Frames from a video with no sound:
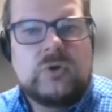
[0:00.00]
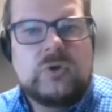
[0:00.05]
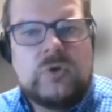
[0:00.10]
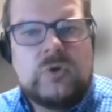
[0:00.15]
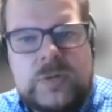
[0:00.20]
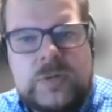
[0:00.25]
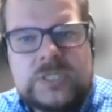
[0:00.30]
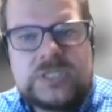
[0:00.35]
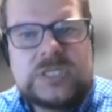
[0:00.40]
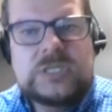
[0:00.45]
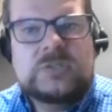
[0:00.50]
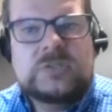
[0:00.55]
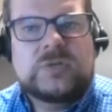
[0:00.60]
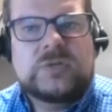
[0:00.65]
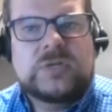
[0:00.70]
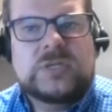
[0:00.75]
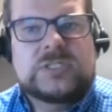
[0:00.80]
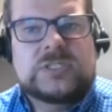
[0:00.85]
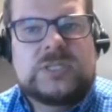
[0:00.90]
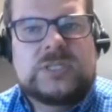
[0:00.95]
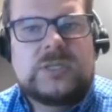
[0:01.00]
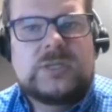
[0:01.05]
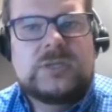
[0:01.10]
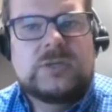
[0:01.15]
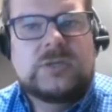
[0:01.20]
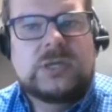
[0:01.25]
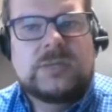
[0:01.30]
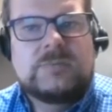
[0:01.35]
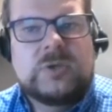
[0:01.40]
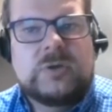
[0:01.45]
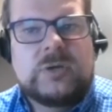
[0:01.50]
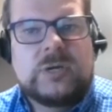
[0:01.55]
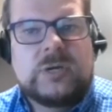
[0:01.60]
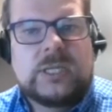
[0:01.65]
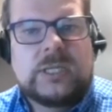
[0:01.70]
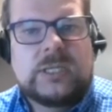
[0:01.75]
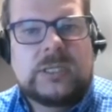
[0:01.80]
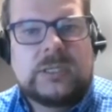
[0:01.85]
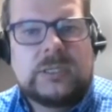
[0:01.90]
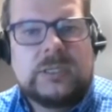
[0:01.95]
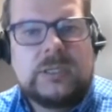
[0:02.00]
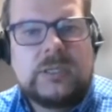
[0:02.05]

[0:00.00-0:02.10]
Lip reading: who is interested in your community.